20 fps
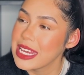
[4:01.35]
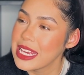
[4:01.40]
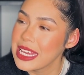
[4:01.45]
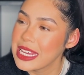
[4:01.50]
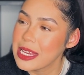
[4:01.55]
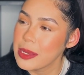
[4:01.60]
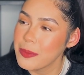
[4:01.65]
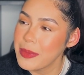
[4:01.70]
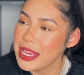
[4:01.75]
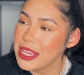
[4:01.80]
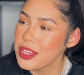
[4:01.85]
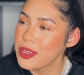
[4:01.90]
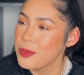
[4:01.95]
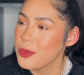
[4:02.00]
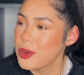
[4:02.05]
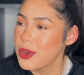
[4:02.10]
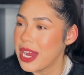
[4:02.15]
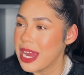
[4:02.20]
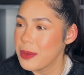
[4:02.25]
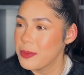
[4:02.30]
It can make you
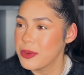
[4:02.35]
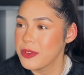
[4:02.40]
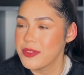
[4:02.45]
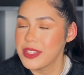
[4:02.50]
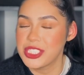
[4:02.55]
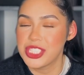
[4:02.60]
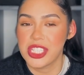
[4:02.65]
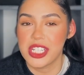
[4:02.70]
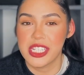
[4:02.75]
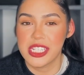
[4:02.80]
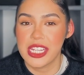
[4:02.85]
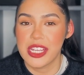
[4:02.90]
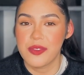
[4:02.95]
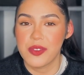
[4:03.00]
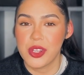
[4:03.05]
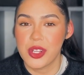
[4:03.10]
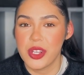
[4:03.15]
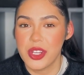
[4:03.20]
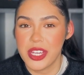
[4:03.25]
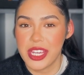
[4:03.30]
more hypervigilant if
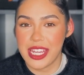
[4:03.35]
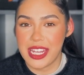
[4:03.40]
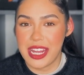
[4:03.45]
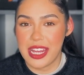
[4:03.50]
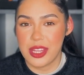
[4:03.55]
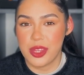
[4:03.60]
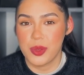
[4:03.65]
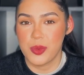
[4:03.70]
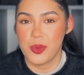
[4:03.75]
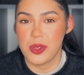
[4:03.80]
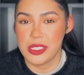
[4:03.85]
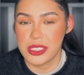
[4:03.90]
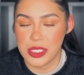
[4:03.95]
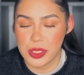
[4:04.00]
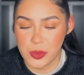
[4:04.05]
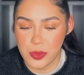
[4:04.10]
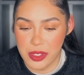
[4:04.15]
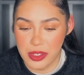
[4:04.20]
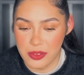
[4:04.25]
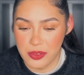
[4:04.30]
you're looking at the
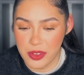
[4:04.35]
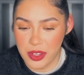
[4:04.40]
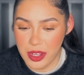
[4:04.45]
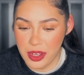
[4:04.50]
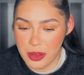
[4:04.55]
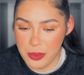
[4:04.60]
ones with